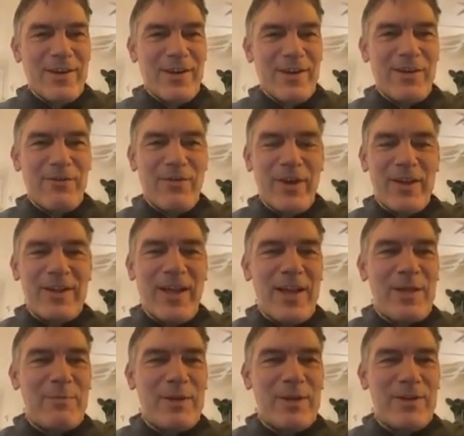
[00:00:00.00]
a very
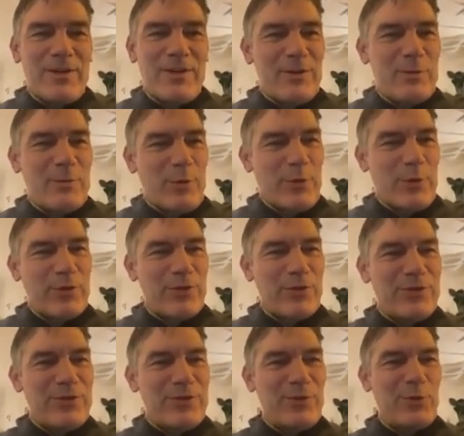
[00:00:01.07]
dynamical
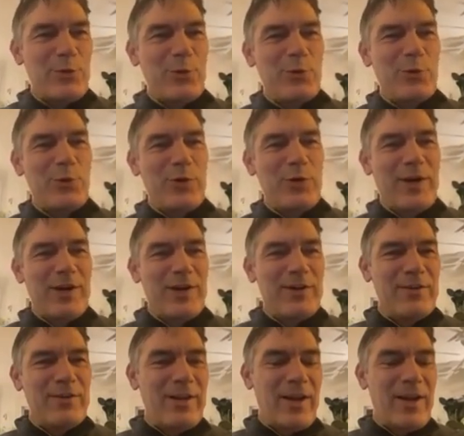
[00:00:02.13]
person who
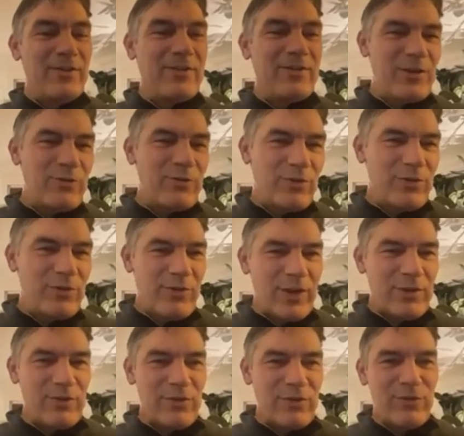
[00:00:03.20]
uh, now is actually a
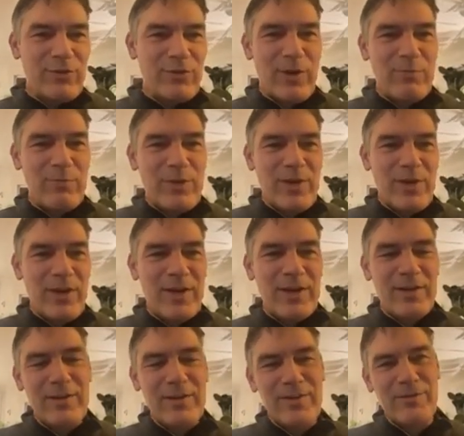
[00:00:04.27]
director of an
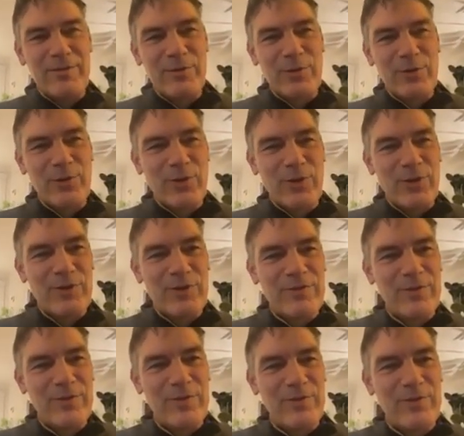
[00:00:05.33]
MPI uh, for solar
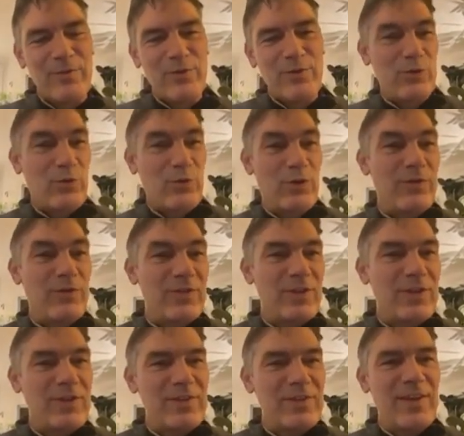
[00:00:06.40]
solar
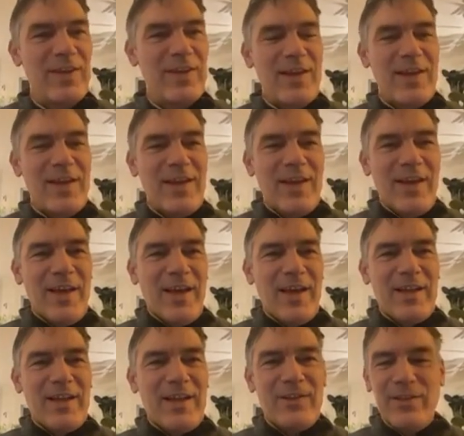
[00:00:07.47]
physics.
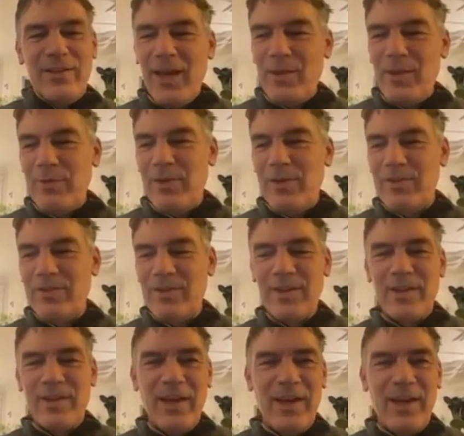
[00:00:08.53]
And at the time, he
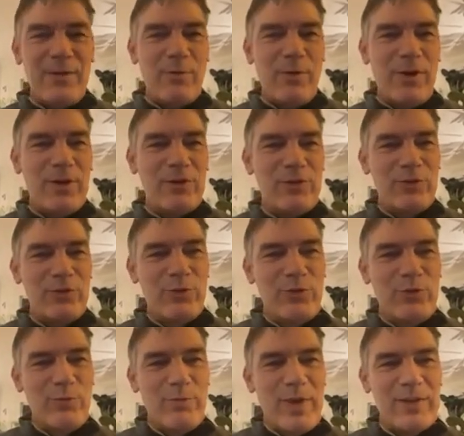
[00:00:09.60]
said, "Hey, why don't you do
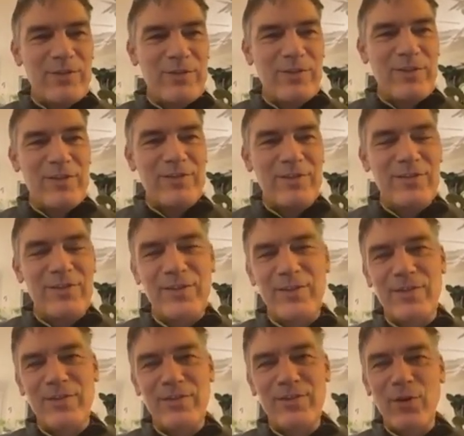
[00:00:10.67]
your master thesis
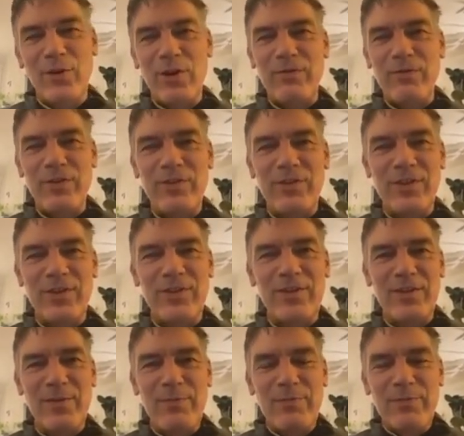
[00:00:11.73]
in solar physics?"